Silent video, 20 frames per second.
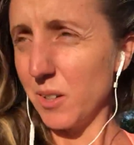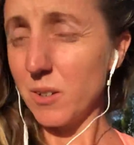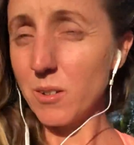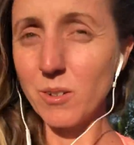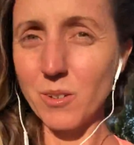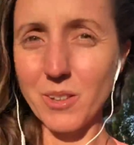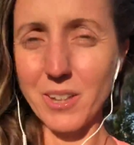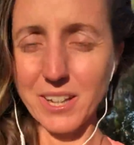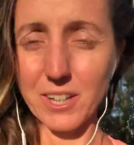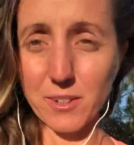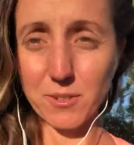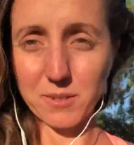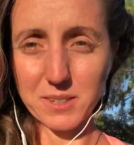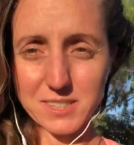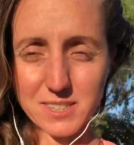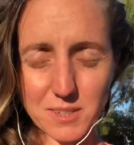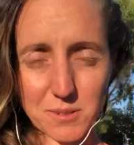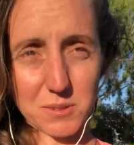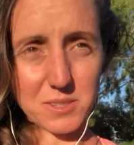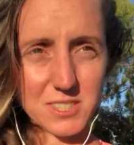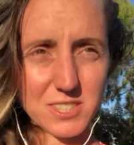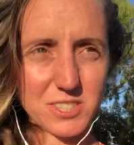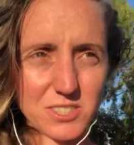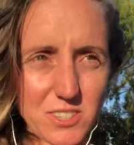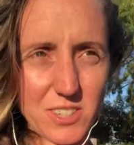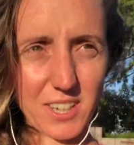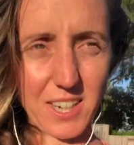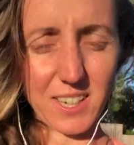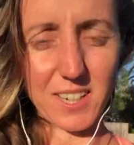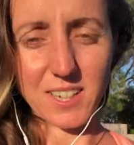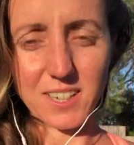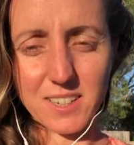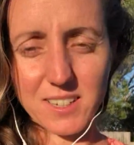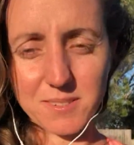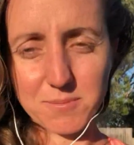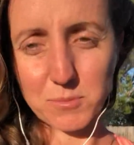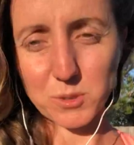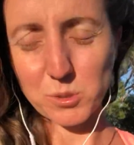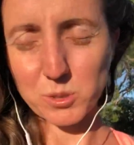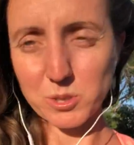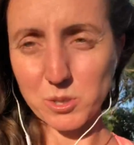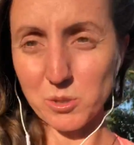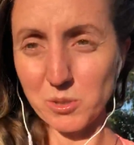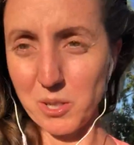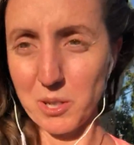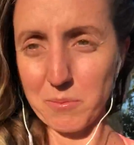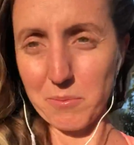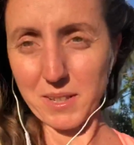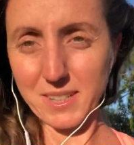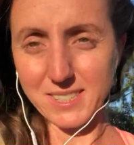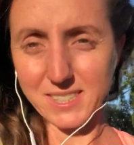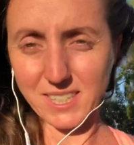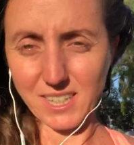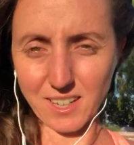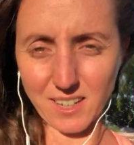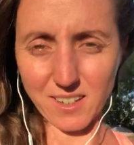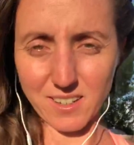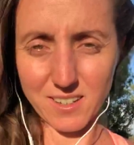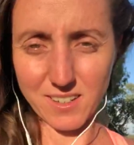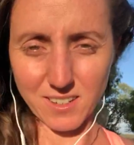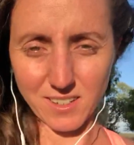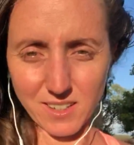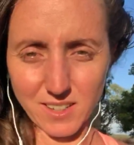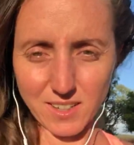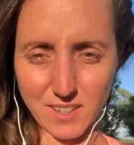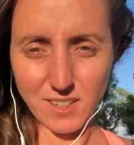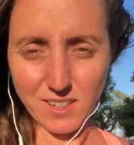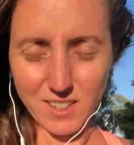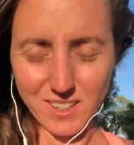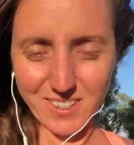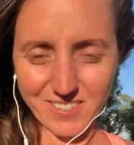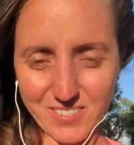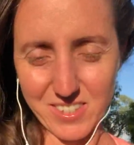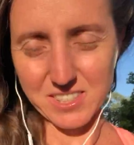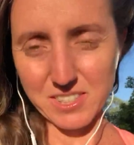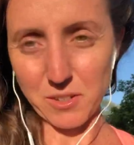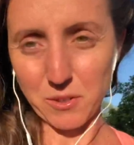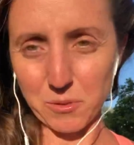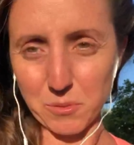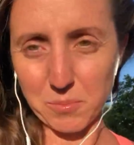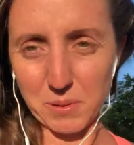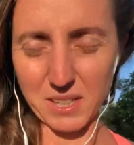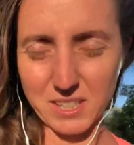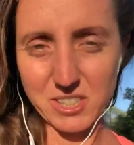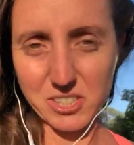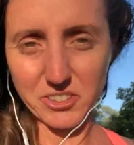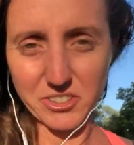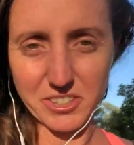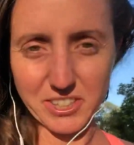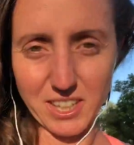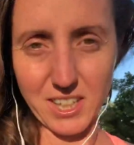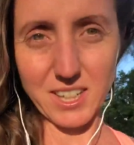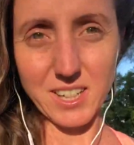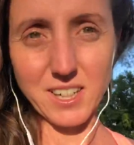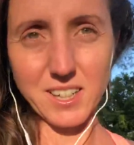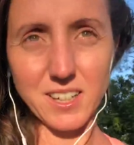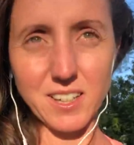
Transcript: All I know is I want to do like more documenting this whole big journey,